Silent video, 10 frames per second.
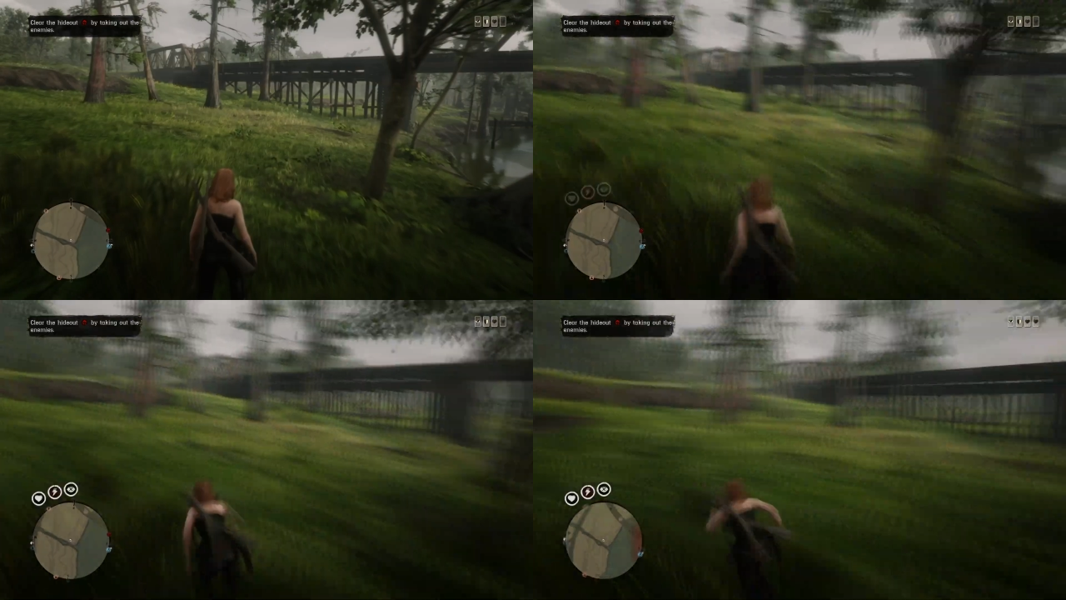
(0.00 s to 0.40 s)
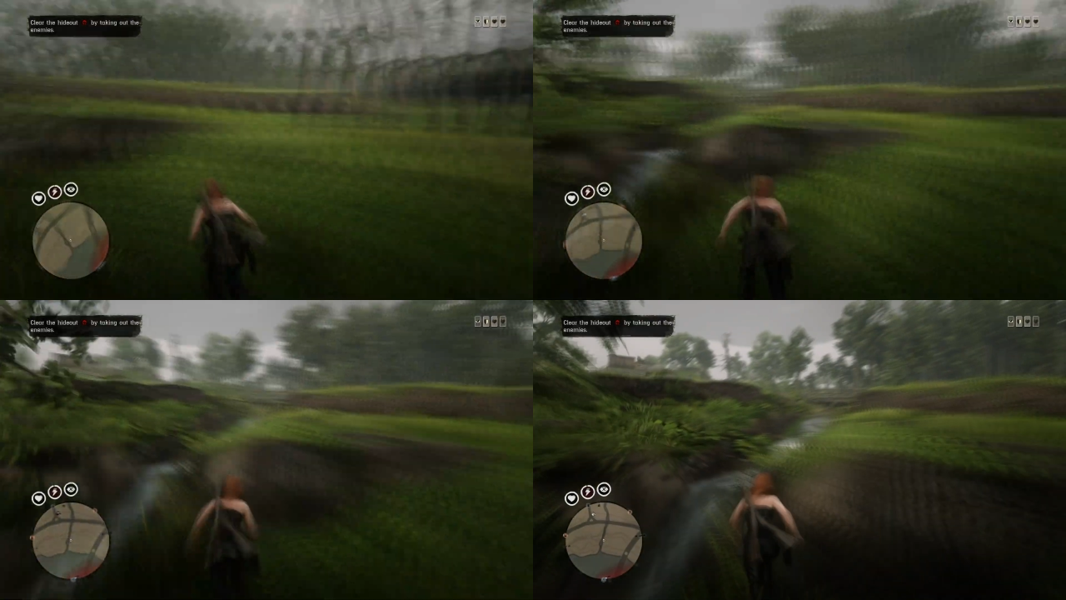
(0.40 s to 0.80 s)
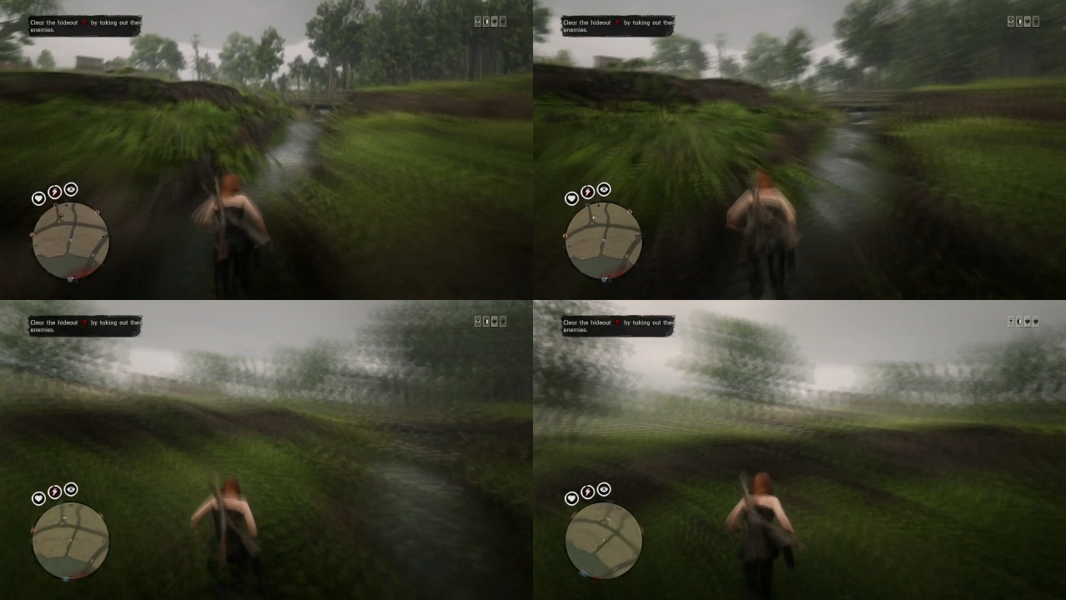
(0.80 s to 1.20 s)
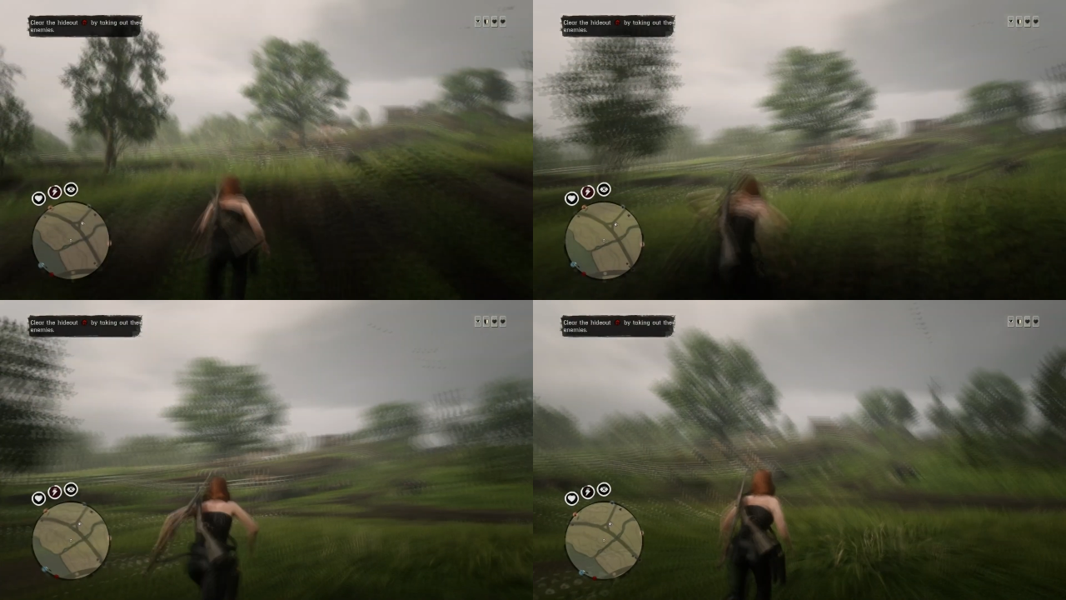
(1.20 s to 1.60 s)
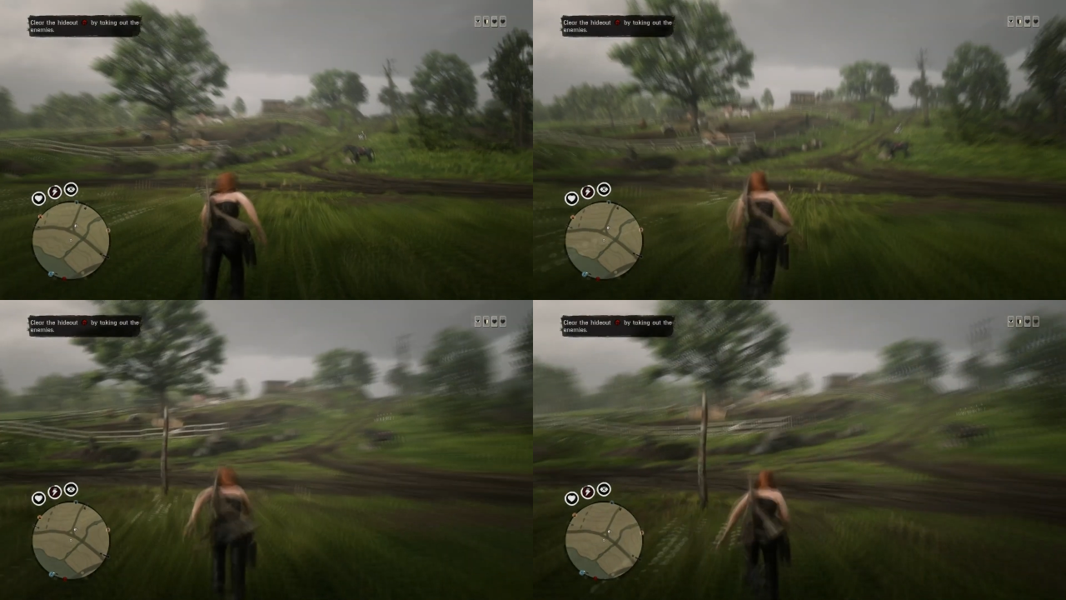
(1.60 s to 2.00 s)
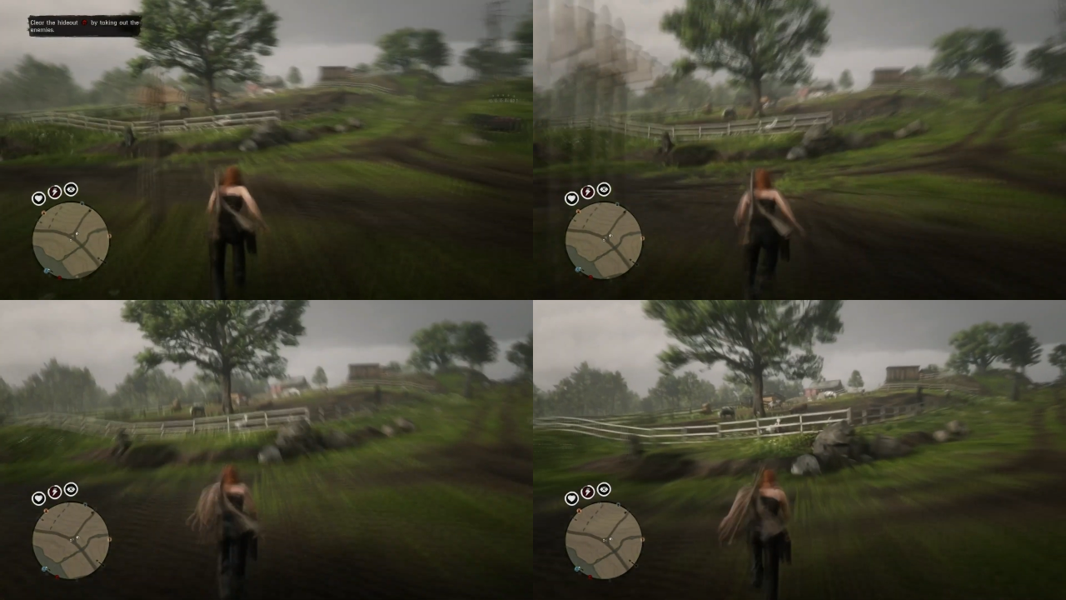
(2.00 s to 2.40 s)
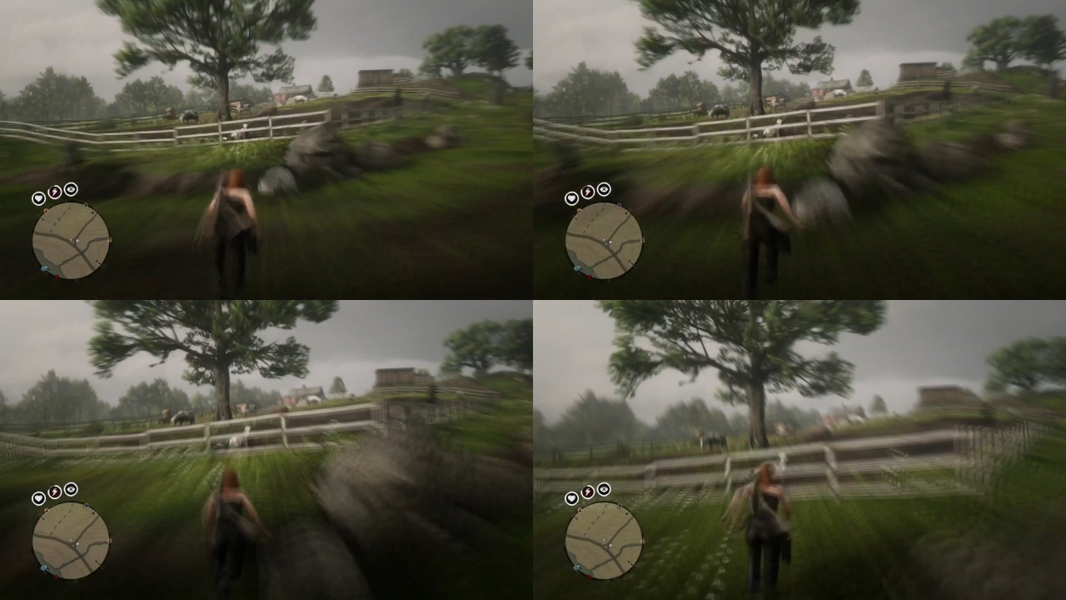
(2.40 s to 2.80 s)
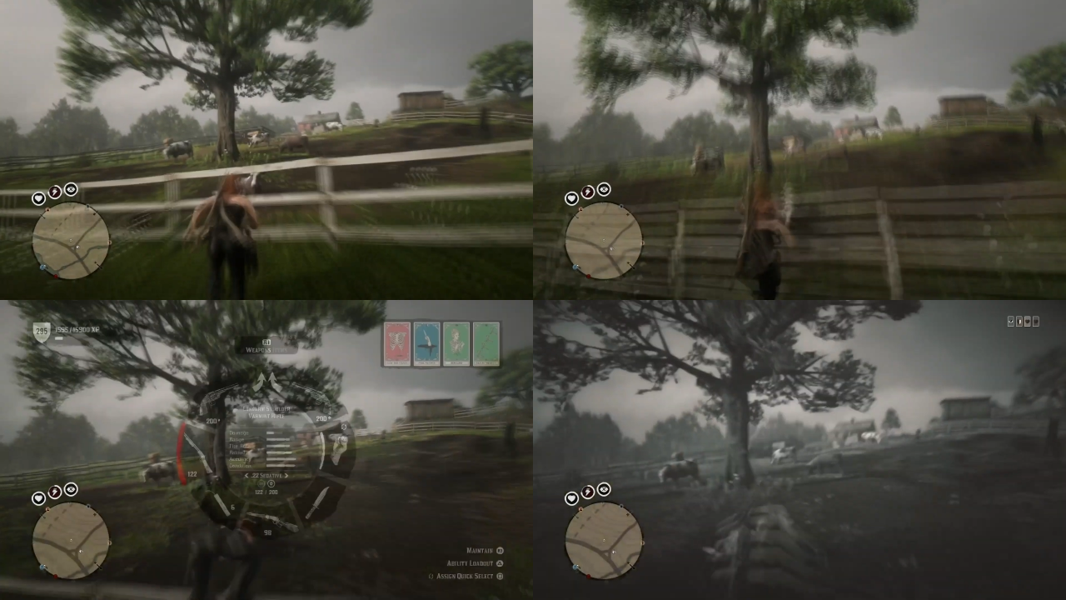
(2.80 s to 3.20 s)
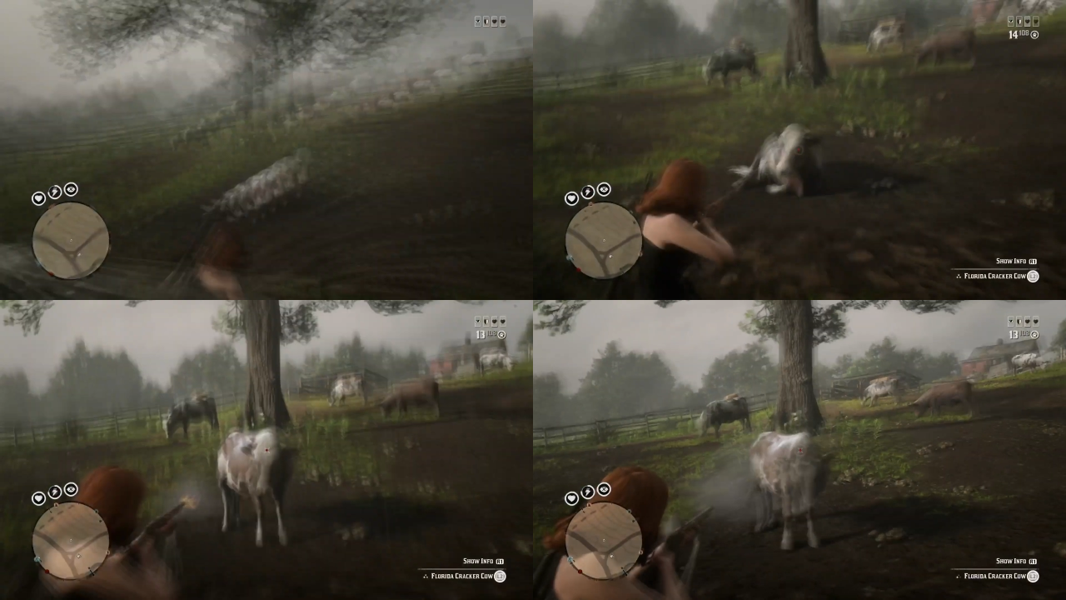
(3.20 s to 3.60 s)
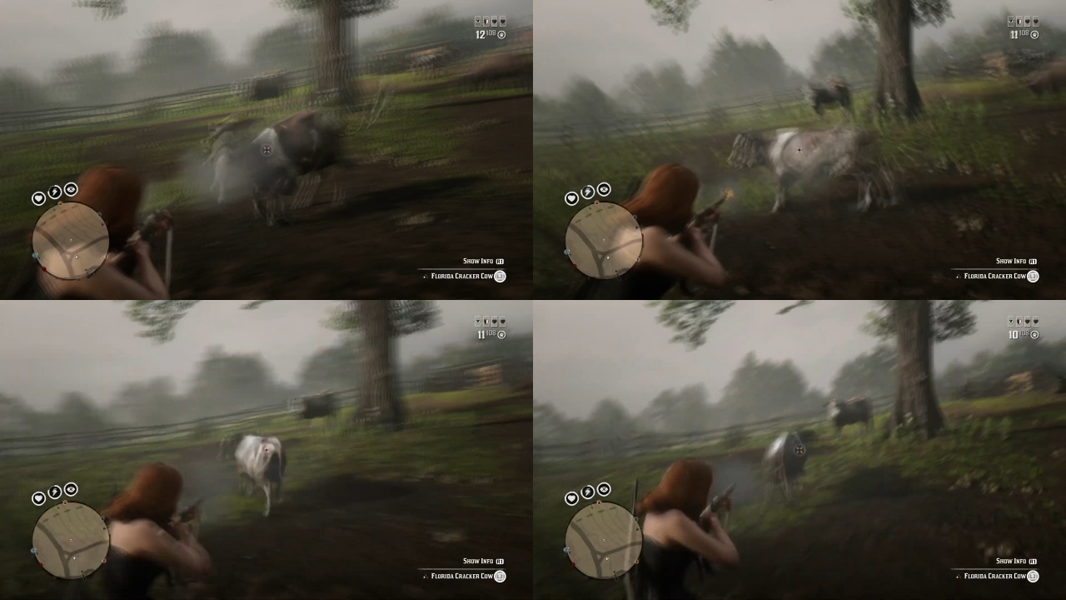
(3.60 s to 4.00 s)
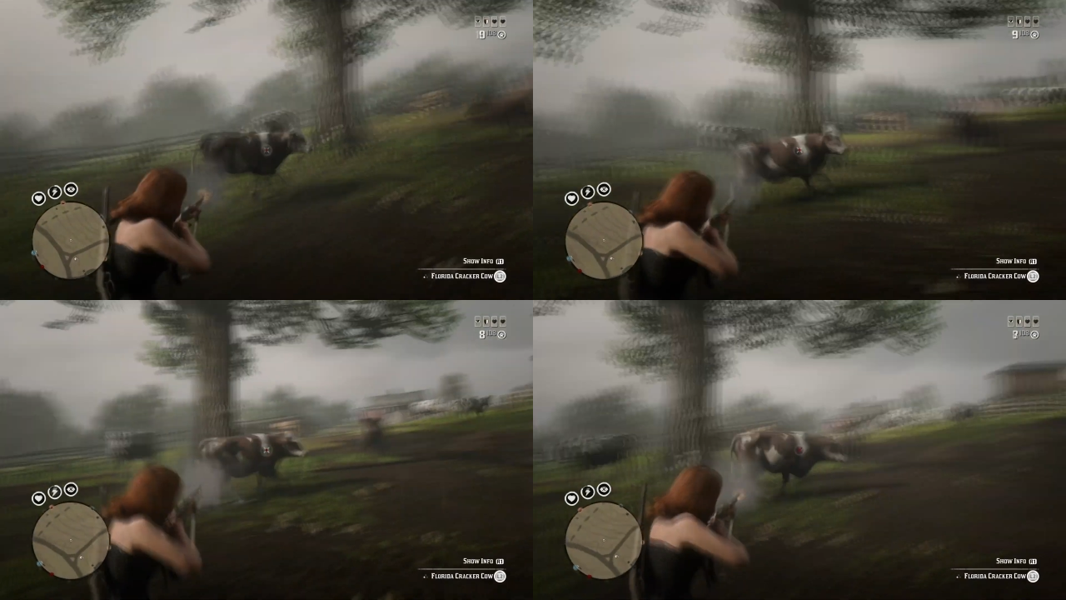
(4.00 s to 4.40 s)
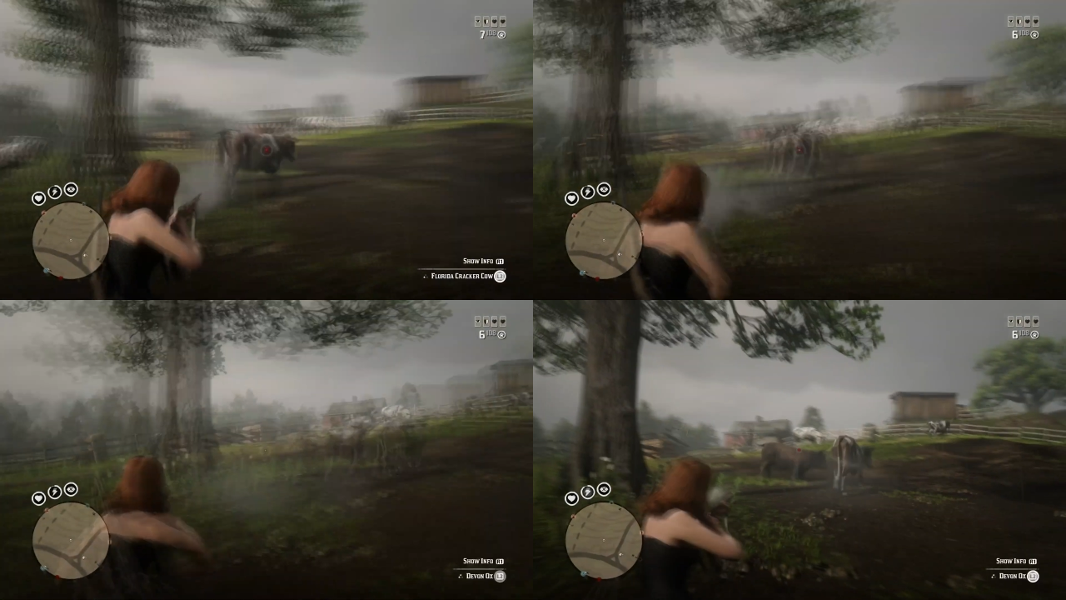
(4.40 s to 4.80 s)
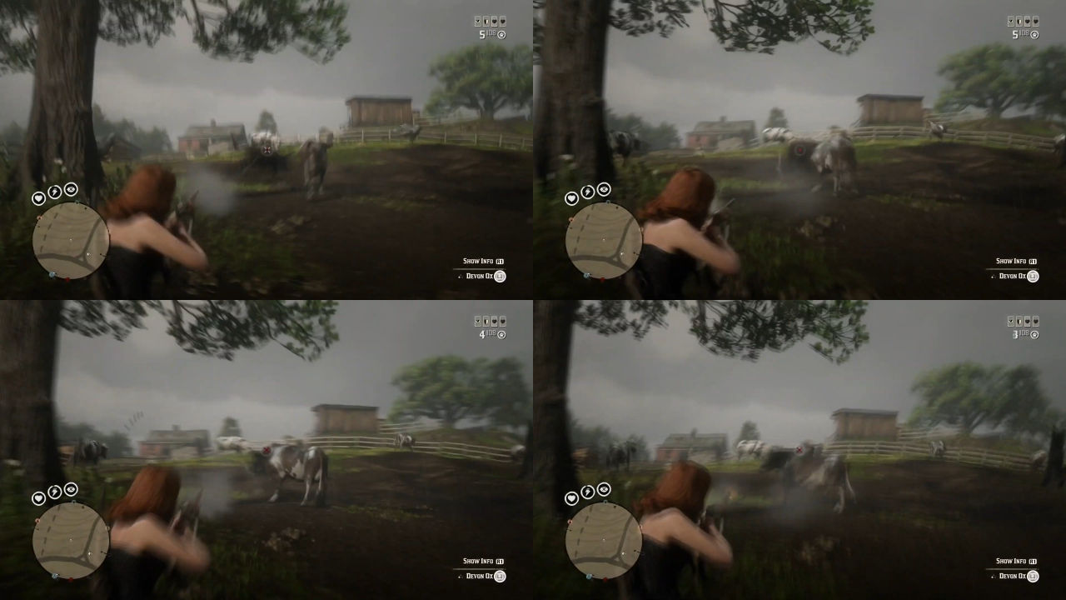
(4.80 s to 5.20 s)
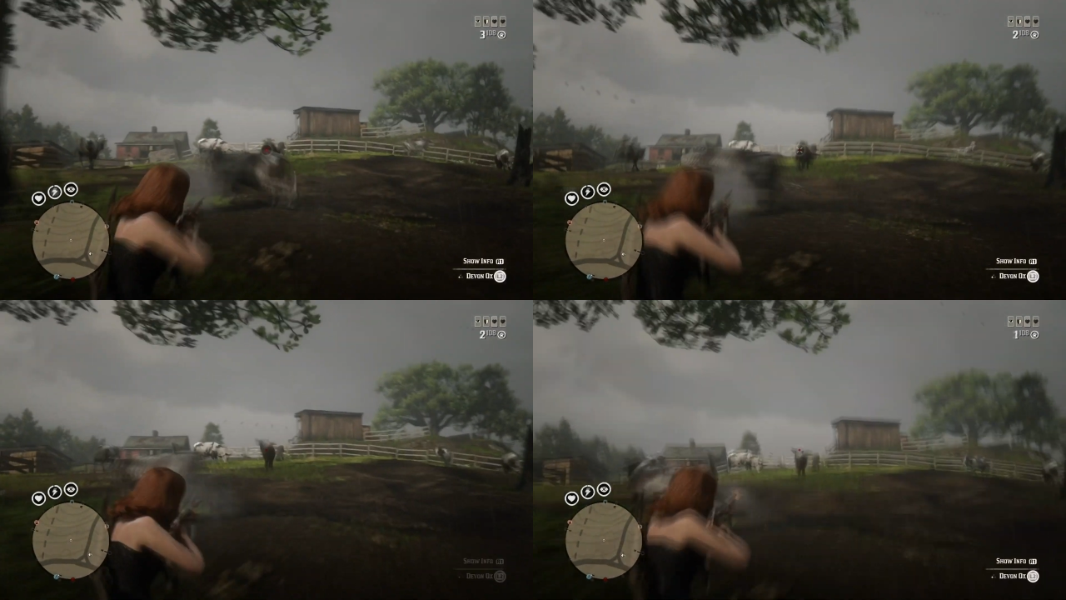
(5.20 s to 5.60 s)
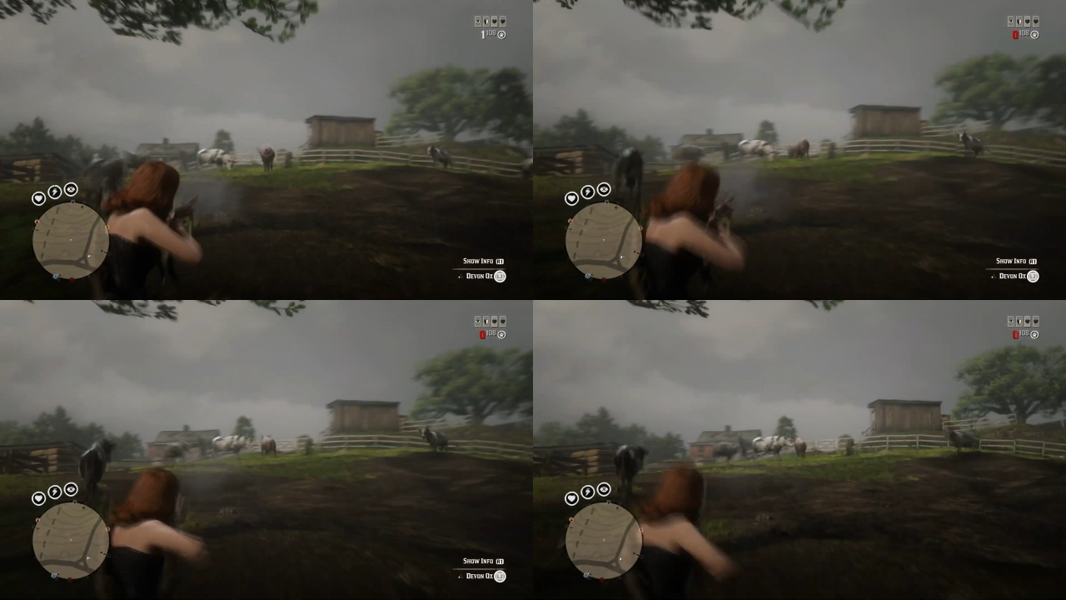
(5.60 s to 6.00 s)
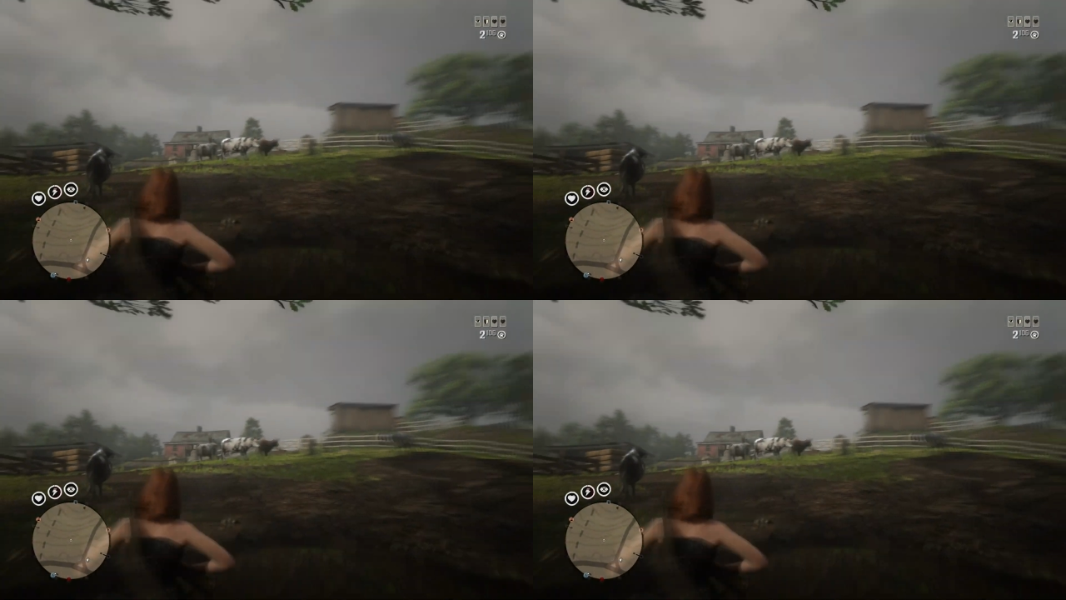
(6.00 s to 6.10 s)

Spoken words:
(no speaker visible)